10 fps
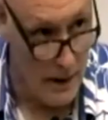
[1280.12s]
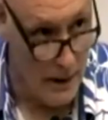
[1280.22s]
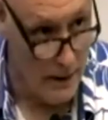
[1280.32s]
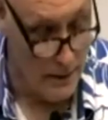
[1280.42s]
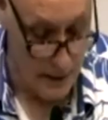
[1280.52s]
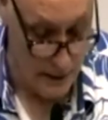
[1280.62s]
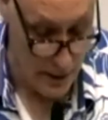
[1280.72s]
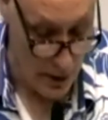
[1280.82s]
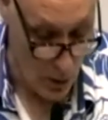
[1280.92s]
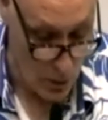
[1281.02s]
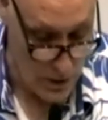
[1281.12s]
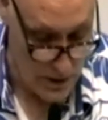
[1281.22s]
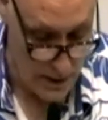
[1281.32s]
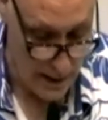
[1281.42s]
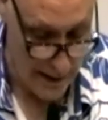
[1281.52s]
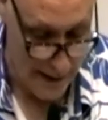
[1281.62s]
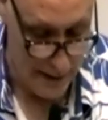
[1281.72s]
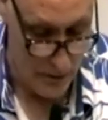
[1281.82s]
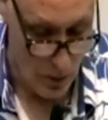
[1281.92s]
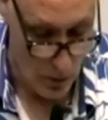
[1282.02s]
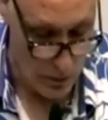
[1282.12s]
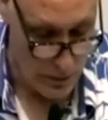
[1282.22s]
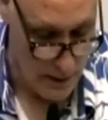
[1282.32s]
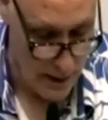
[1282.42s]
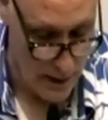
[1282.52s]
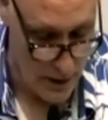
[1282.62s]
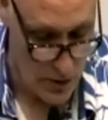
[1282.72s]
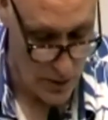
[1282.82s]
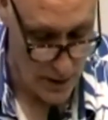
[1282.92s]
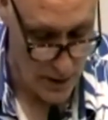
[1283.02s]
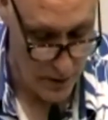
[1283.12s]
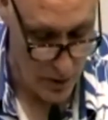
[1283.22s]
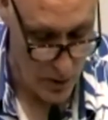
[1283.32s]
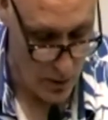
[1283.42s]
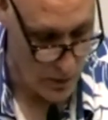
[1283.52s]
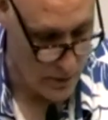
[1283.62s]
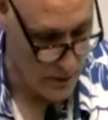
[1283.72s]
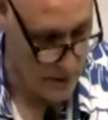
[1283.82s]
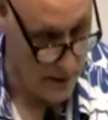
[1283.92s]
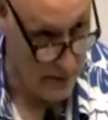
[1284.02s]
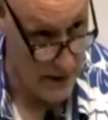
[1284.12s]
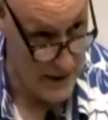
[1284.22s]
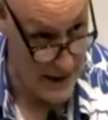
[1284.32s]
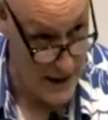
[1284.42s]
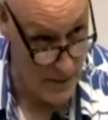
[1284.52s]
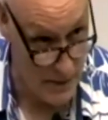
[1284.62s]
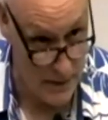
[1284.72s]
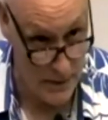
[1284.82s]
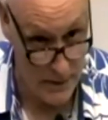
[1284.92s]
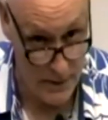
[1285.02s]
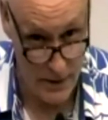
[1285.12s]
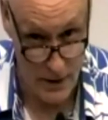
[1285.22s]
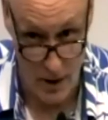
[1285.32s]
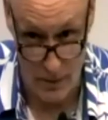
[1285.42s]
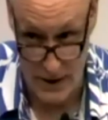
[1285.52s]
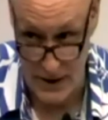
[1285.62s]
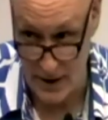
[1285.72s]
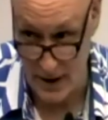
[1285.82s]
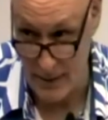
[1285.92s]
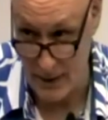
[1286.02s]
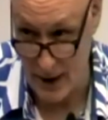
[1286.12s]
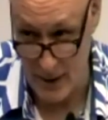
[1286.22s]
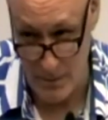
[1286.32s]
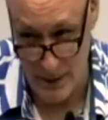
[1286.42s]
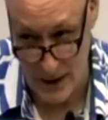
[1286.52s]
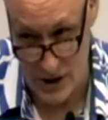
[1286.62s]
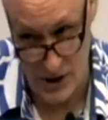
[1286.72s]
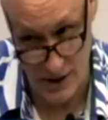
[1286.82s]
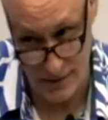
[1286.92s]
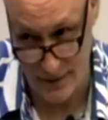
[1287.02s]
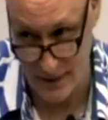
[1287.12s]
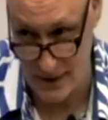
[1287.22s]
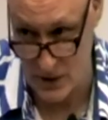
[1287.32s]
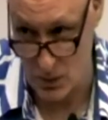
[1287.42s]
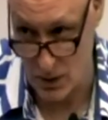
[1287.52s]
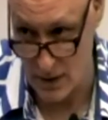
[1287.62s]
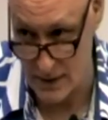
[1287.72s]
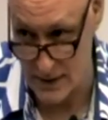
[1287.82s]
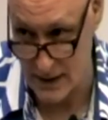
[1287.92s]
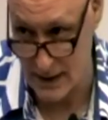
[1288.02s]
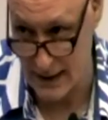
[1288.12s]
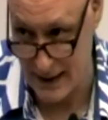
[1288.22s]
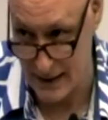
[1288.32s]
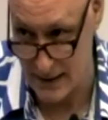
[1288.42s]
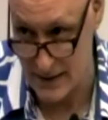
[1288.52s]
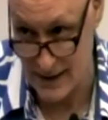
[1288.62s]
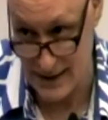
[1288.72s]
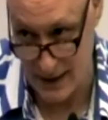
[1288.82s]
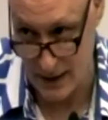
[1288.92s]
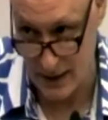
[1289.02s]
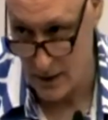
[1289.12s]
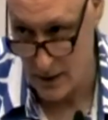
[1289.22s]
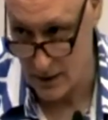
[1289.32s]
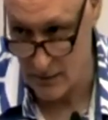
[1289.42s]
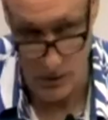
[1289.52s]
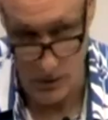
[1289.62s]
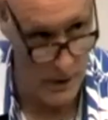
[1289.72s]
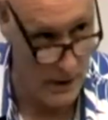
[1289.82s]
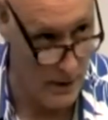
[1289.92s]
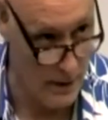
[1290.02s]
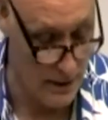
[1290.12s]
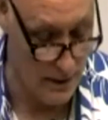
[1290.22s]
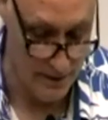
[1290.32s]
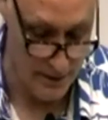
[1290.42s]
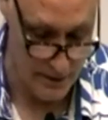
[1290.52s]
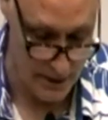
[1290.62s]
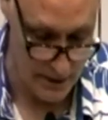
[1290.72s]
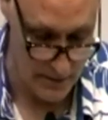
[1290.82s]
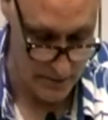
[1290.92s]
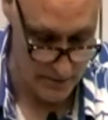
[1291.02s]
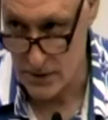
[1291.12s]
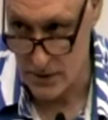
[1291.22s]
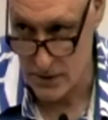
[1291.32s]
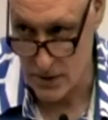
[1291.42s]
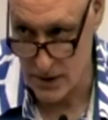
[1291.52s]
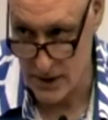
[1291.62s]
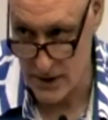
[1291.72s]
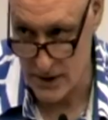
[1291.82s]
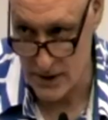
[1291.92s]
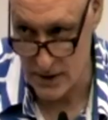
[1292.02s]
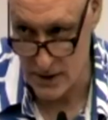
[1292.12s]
in the notes that Lenin wrote, I just want to give a quote to give an assessment to the comrades here about how big a shift this was in Lenin's thinking, 1914, 1915. So this is